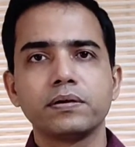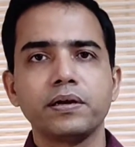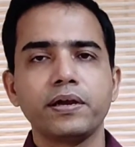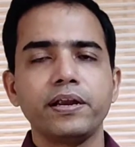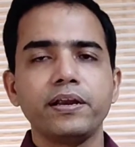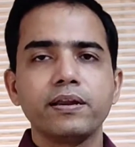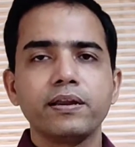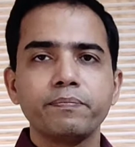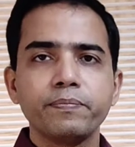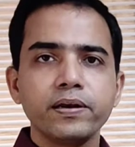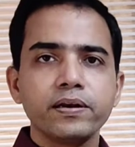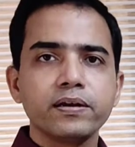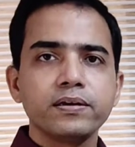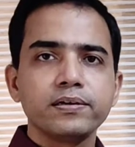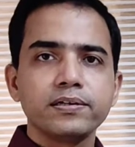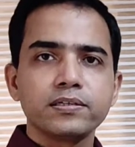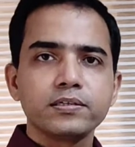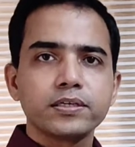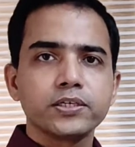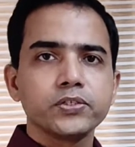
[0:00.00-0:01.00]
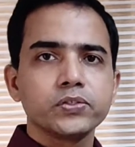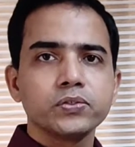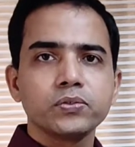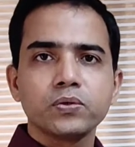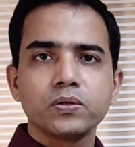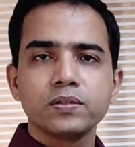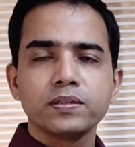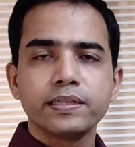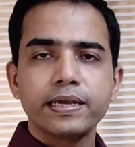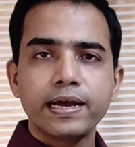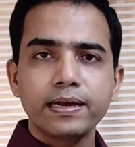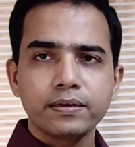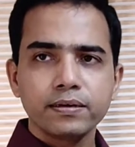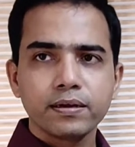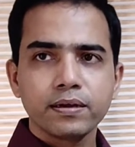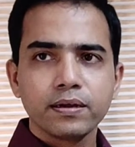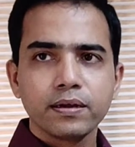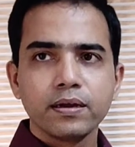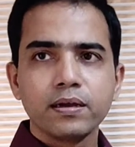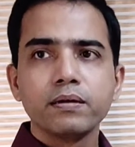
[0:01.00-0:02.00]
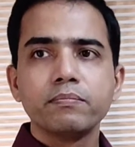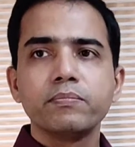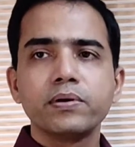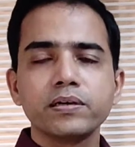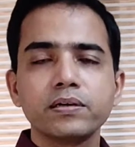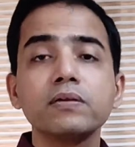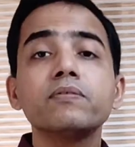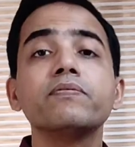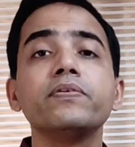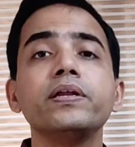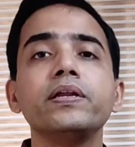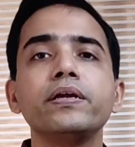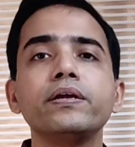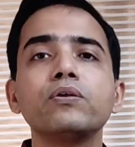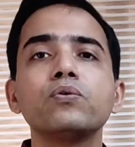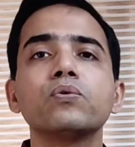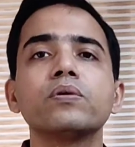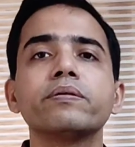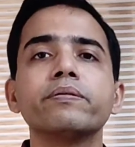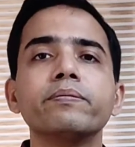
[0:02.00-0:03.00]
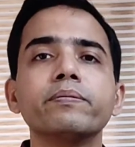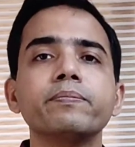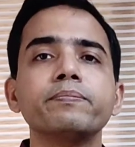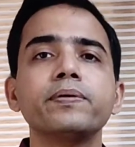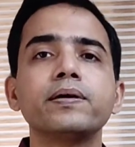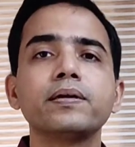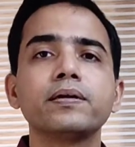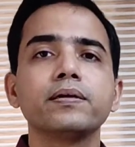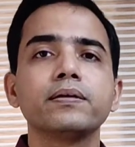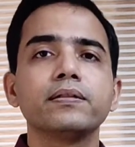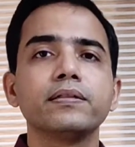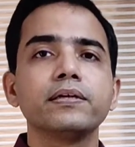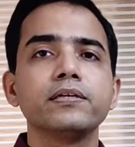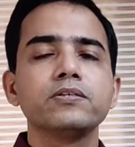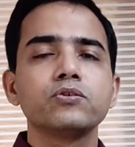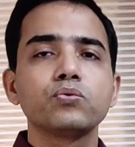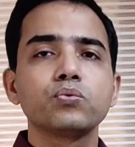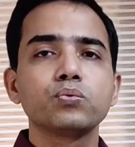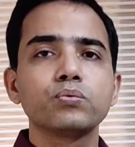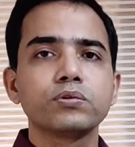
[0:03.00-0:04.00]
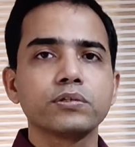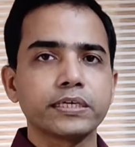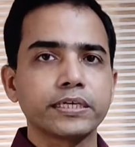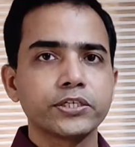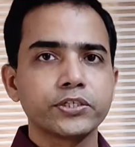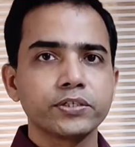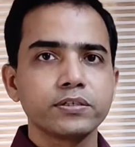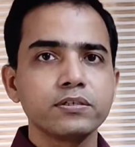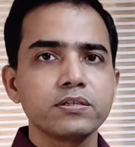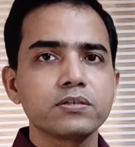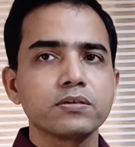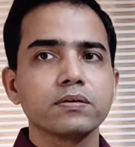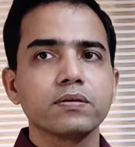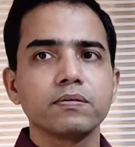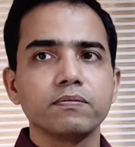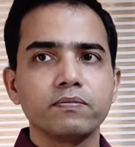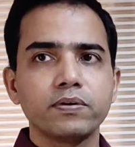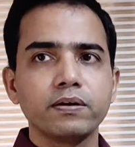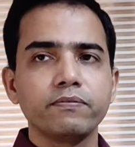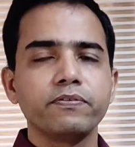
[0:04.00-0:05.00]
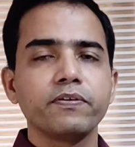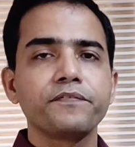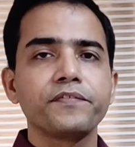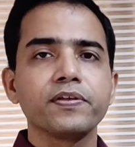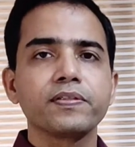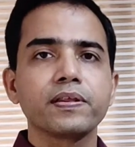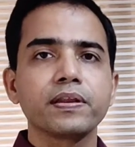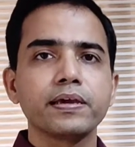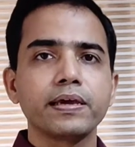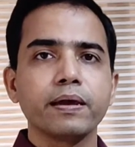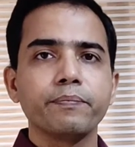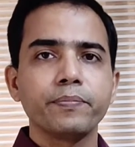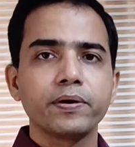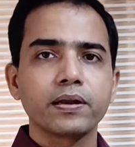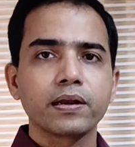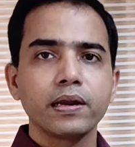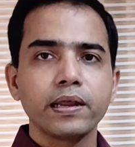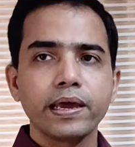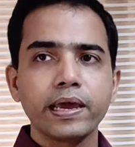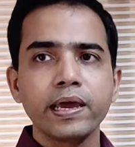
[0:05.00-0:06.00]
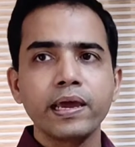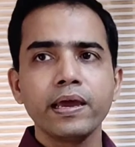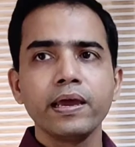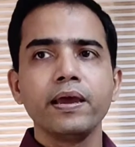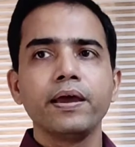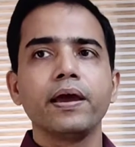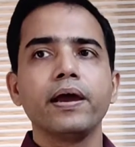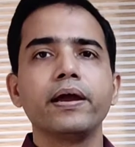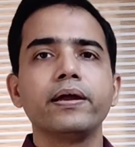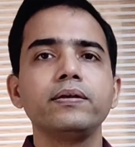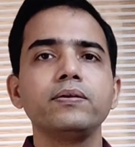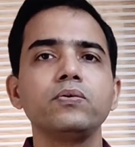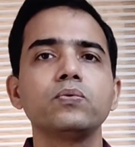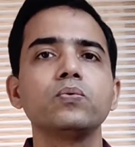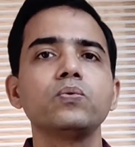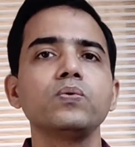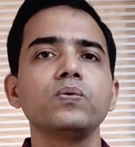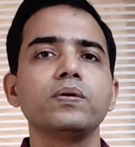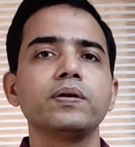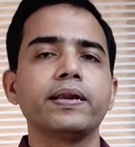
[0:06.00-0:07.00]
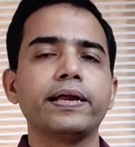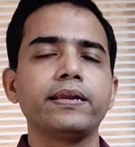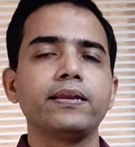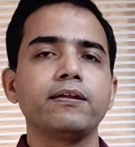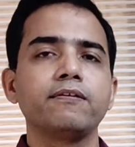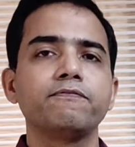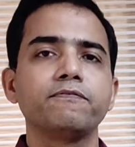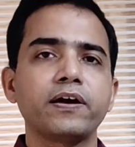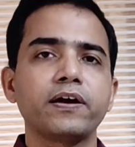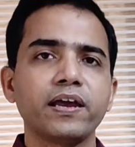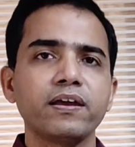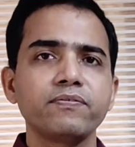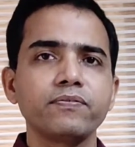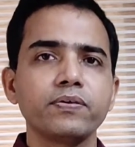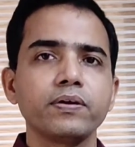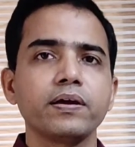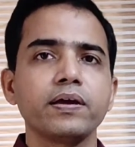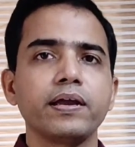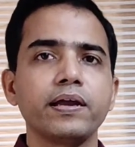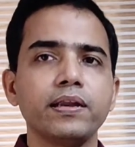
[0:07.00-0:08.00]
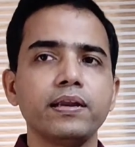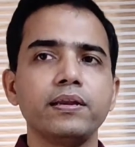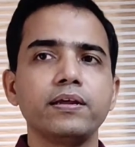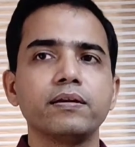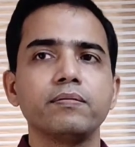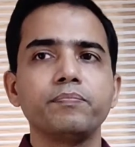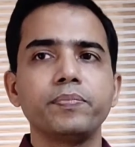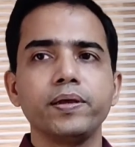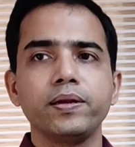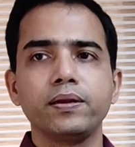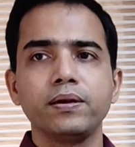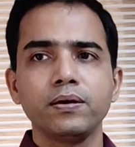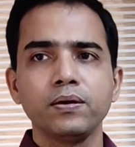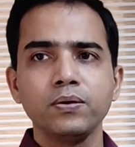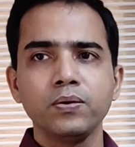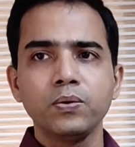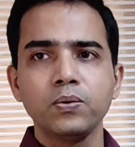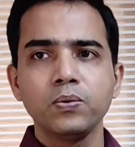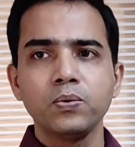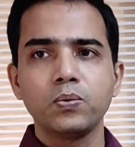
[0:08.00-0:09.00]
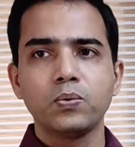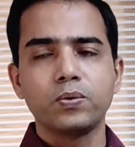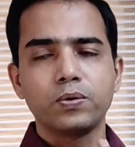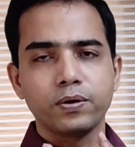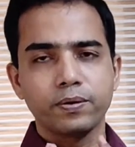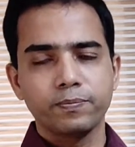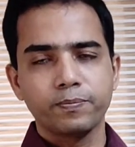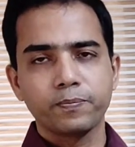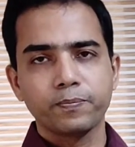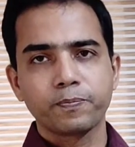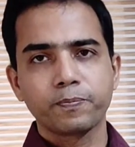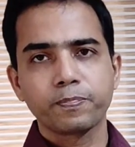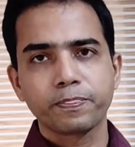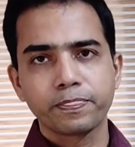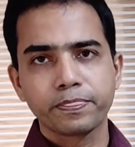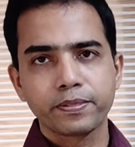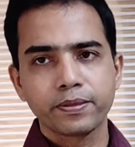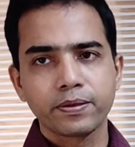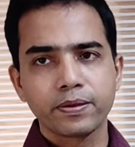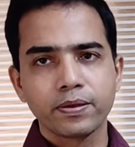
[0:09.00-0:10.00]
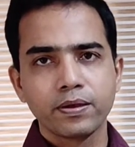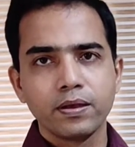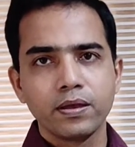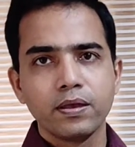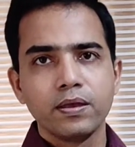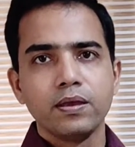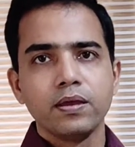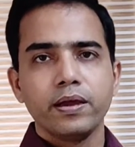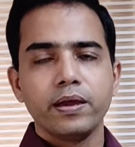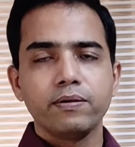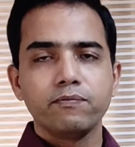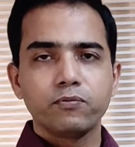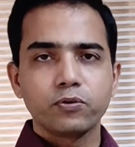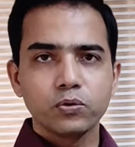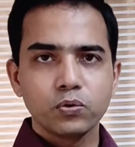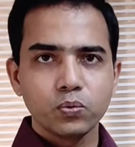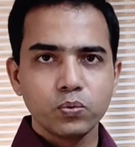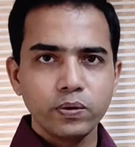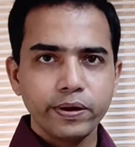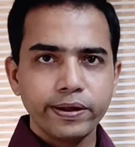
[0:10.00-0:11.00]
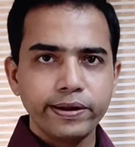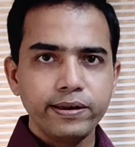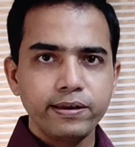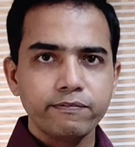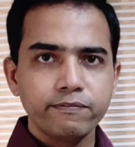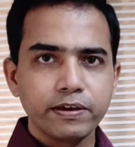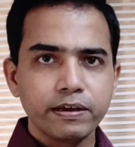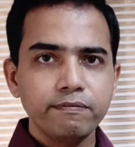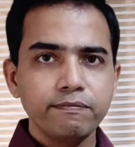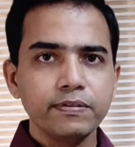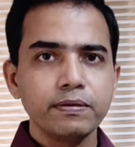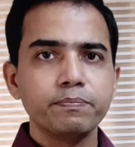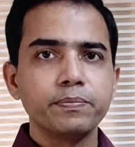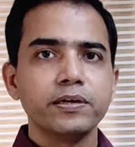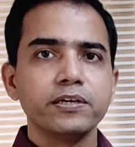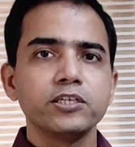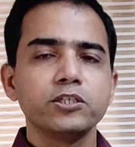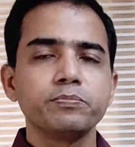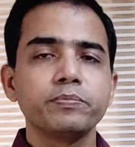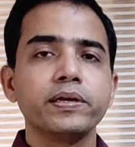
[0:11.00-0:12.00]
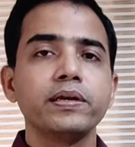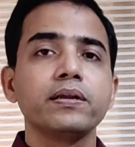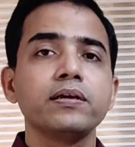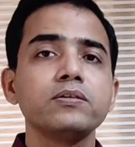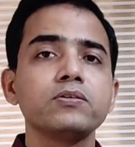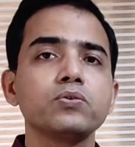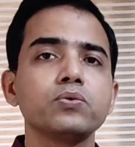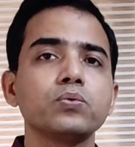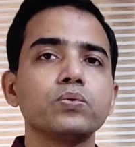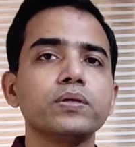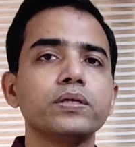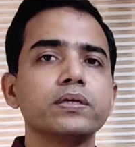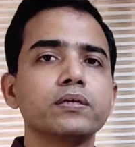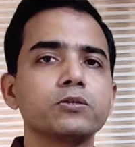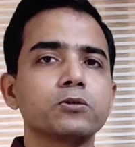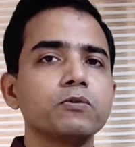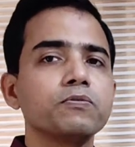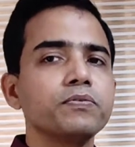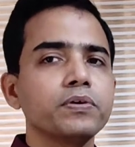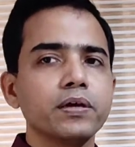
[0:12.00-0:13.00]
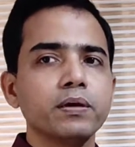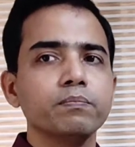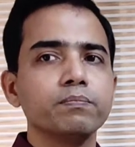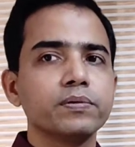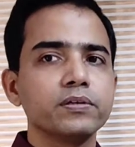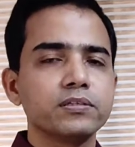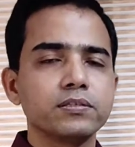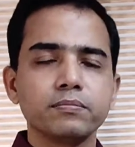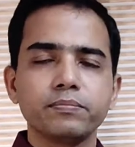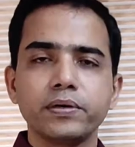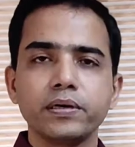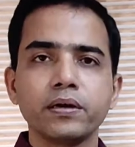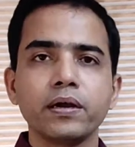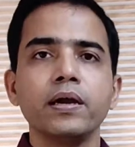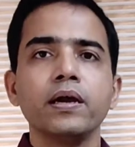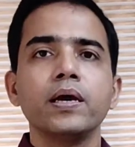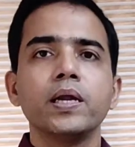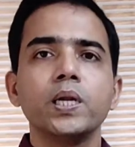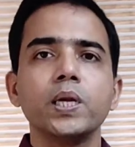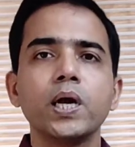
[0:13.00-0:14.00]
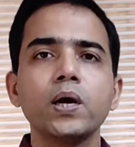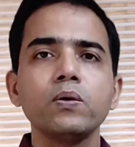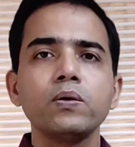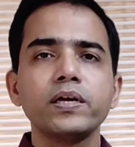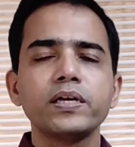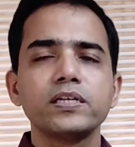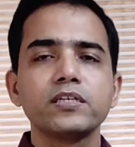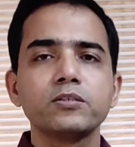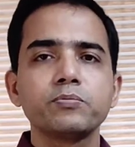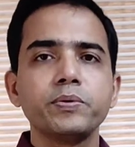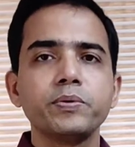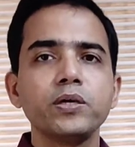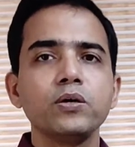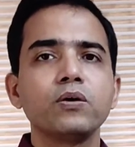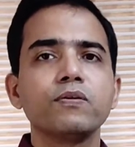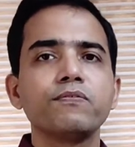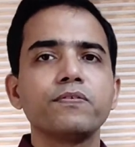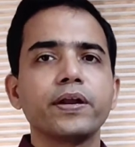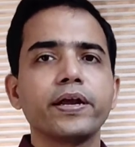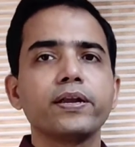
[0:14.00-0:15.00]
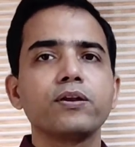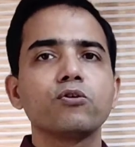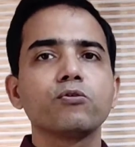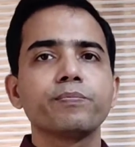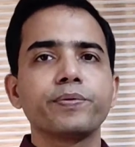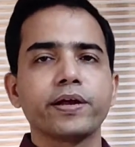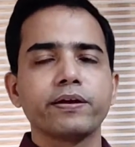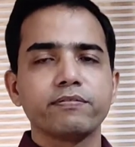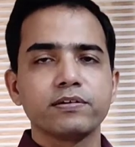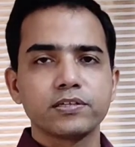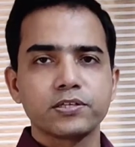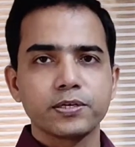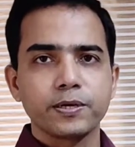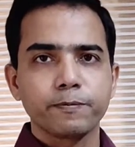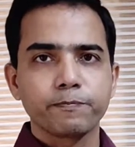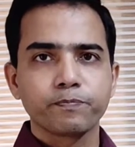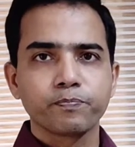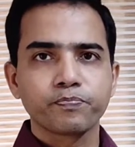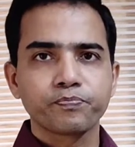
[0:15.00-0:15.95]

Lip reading: independent discussion on that, but we need to remember these two sections, 153 capital A and 295 Indian Penal Code. And for 295, the punishment is 2 years of imprisonment. Now let us speak of right to privacy.